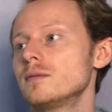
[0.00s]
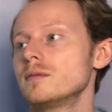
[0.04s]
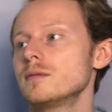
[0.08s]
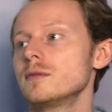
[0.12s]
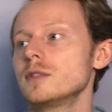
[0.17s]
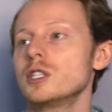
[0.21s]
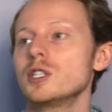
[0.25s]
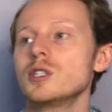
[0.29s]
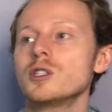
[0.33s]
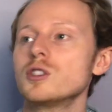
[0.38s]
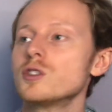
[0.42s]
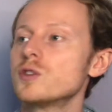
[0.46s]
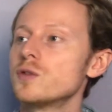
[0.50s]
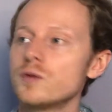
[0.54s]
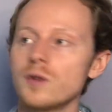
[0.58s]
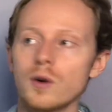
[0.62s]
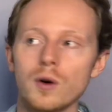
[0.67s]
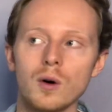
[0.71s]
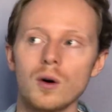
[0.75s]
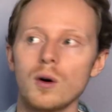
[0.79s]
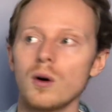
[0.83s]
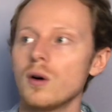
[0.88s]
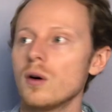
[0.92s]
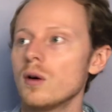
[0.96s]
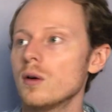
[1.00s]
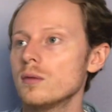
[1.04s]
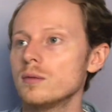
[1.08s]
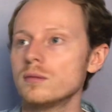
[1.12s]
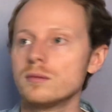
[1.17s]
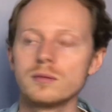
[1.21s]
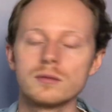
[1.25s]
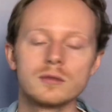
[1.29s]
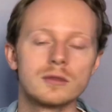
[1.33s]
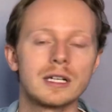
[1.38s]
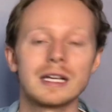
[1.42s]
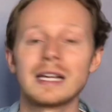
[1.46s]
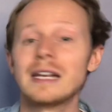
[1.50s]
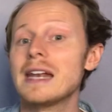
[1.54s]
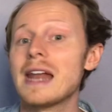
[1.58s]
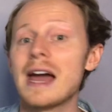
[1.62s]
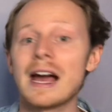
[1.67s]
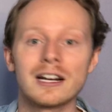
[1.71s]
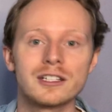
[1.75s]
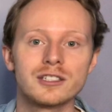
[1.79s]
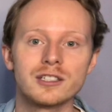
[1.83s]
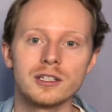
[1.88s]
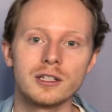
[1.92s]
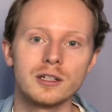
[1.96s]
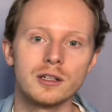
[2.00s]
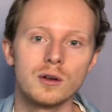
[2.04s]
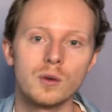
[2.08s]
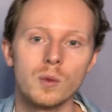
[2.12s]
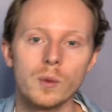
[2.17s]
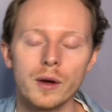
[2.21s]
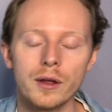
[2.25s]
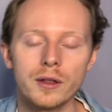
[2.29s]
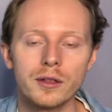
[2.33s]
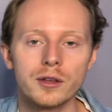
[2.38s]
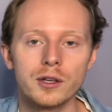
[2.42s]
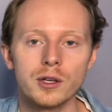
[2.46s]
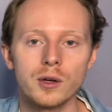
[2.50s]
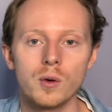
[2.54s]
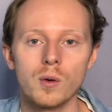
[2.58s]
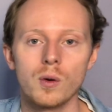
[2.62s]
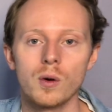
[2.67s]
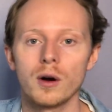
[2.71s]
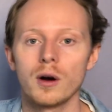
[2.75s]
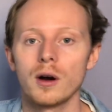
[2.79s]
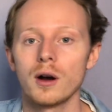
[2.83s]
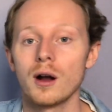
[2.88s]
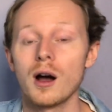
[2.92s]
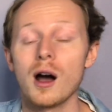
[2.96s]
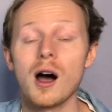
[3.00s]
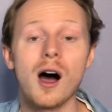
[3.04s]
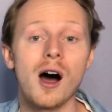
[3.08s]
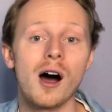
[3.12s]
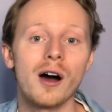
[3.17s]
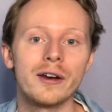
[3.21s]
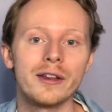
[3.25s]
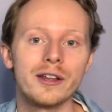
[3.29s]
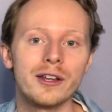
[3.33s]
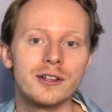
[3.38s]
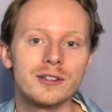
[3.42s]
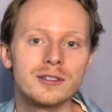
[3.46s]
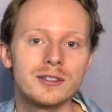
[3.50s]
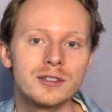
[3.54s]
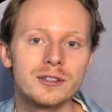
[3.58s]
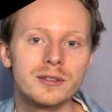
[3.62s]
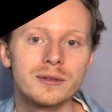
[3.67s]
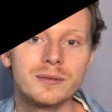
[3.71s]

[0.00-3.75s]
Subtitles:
useful connection with your audience.